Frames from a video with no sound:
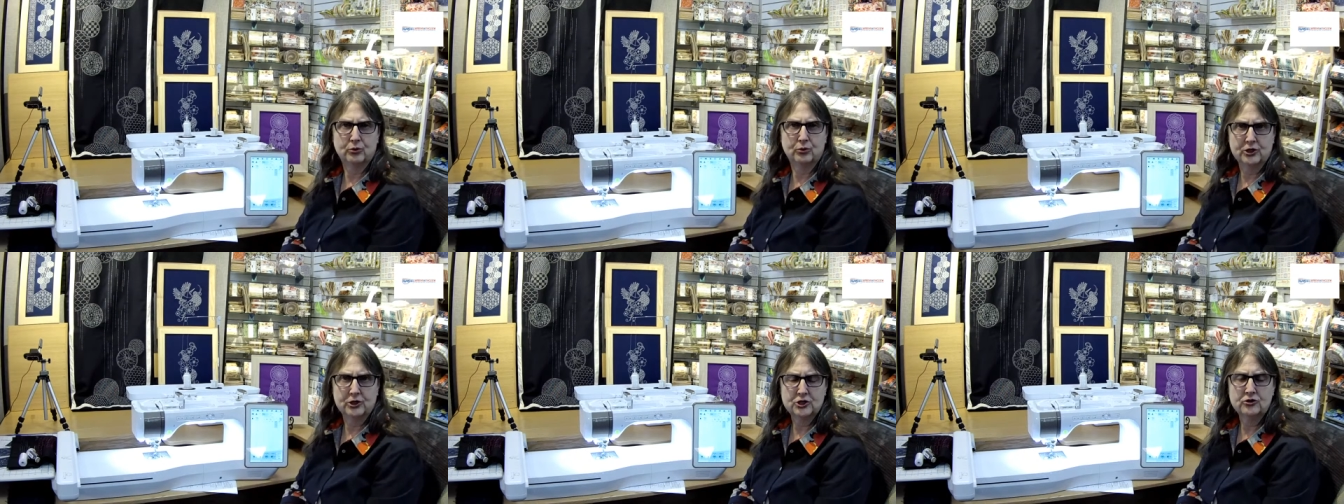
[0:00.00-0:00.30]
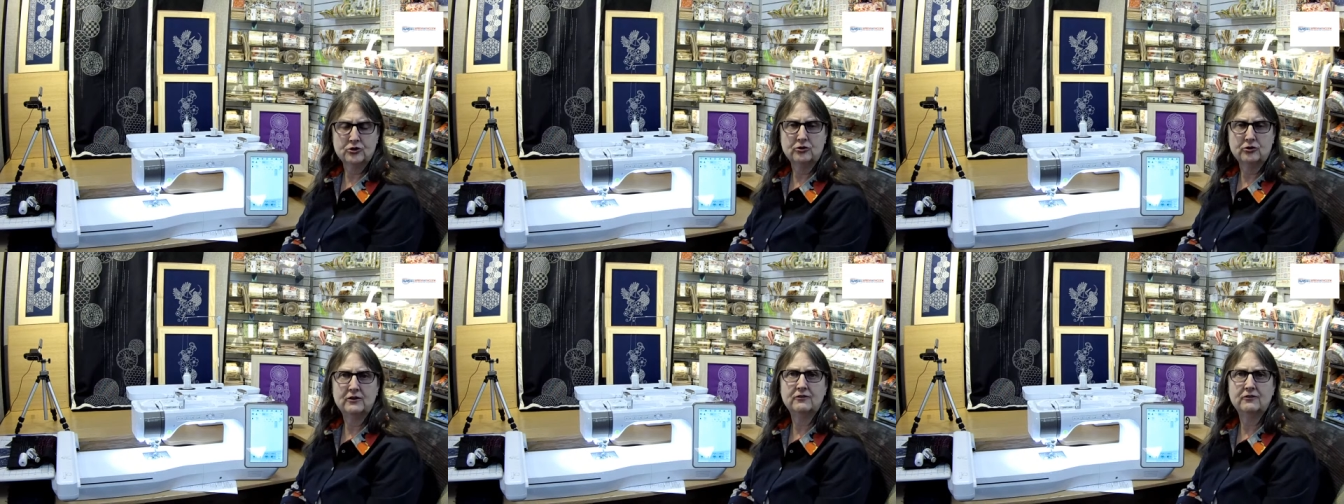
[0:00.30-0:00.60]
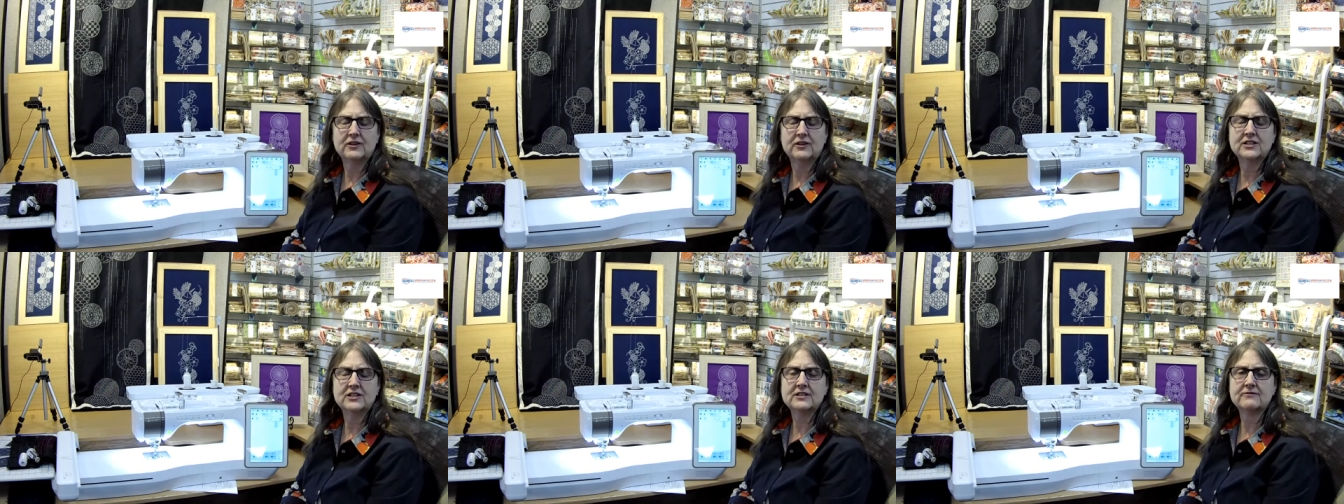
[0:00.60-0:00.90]
put your
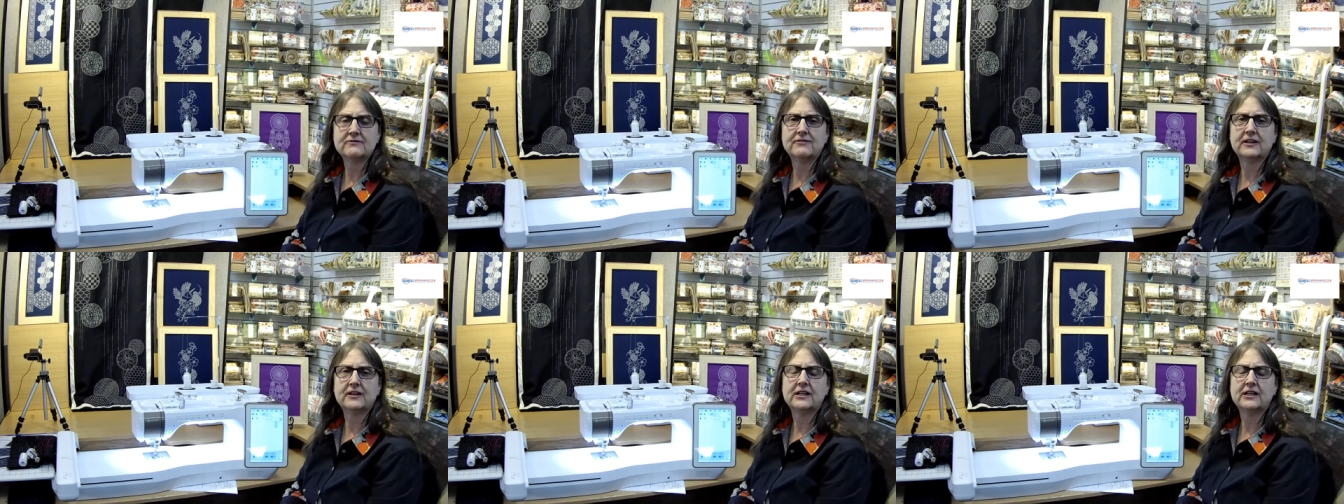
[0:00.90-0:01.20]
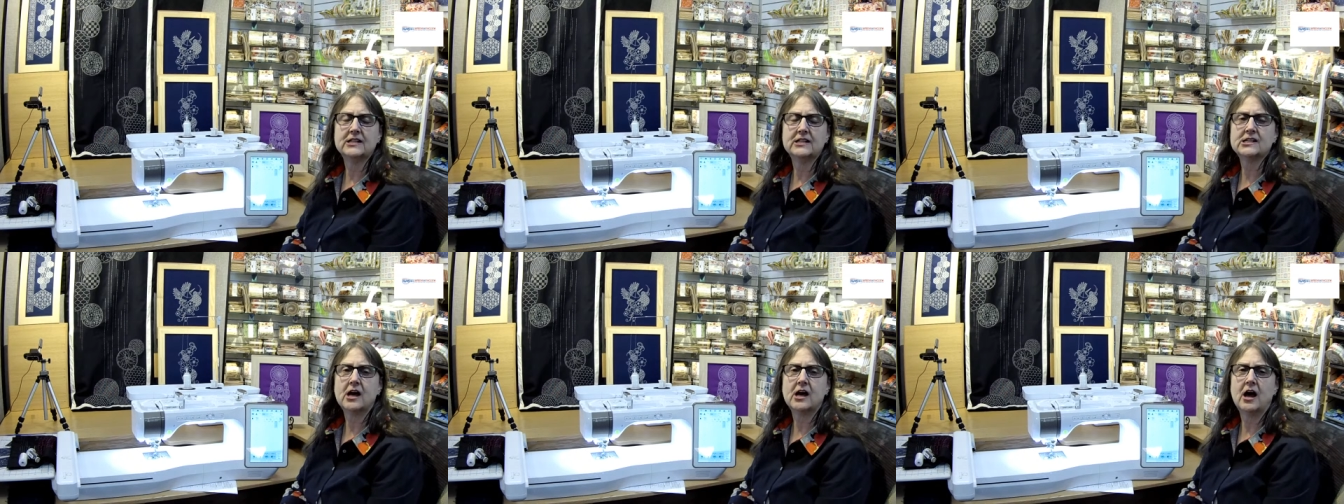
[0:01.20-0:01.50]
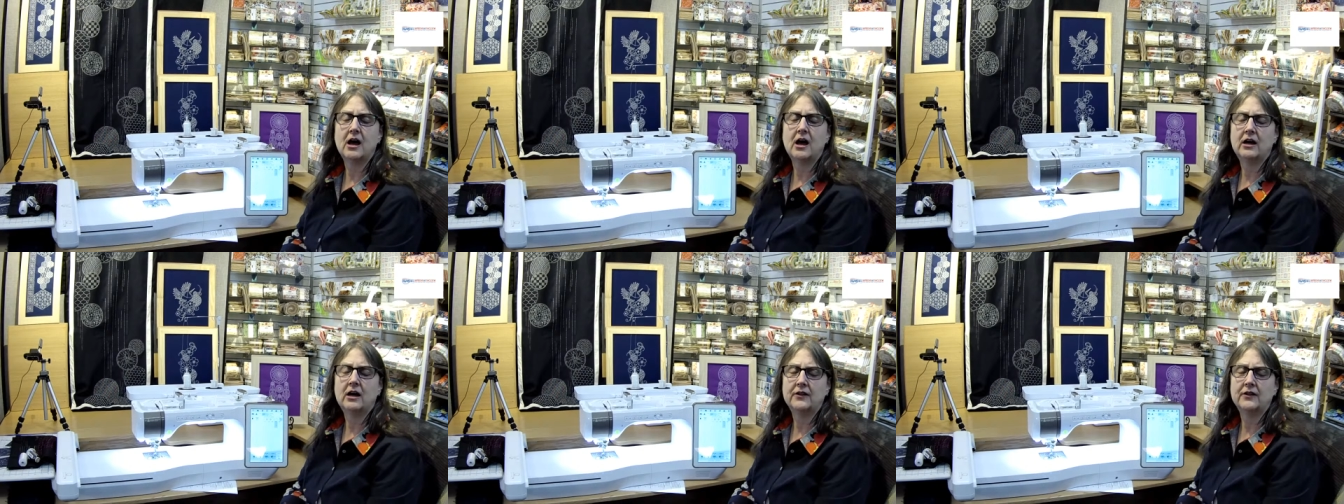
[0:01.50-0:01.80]
InvisaFil on
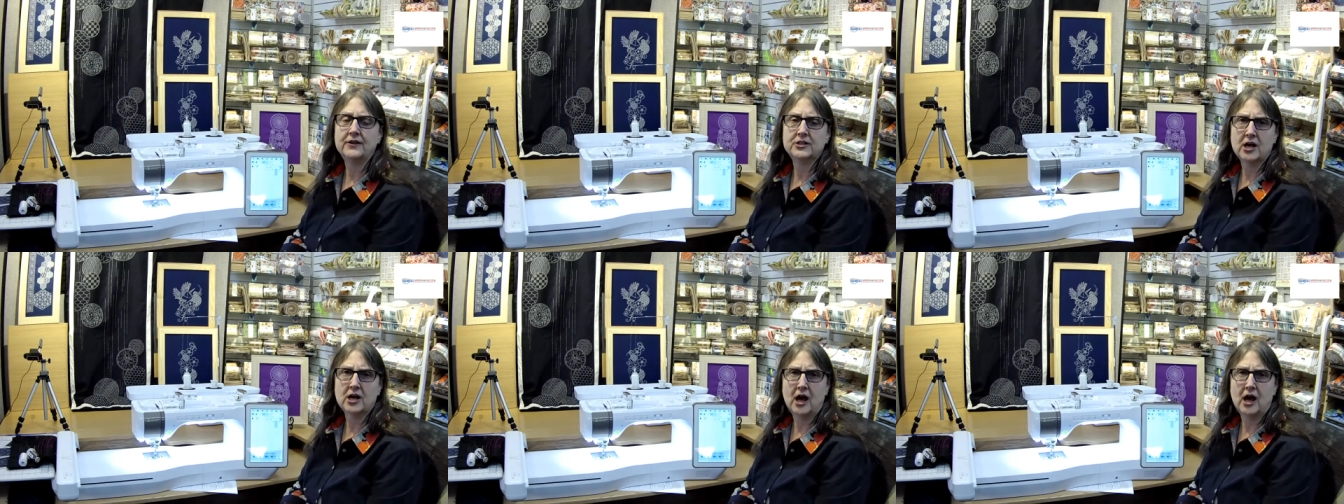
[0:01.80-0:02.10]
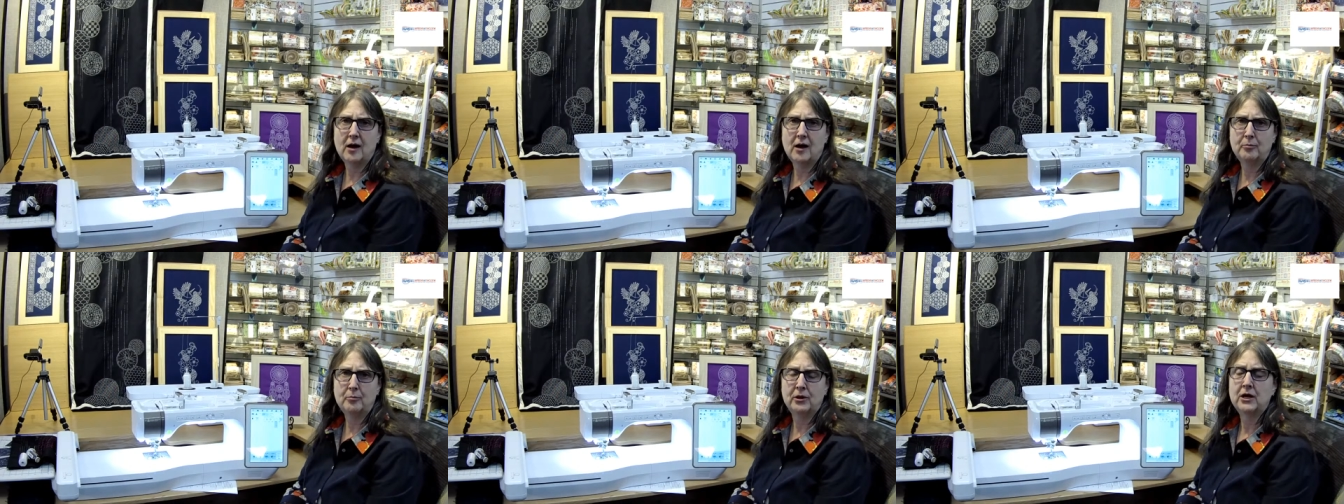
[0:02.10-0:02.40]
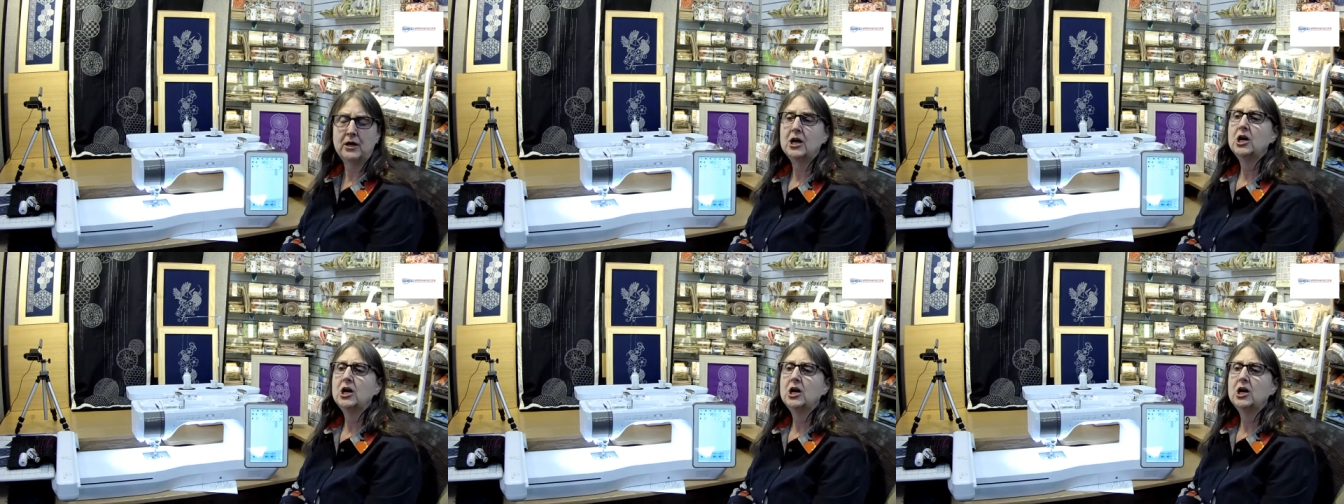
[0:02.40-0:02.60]
top, on the top.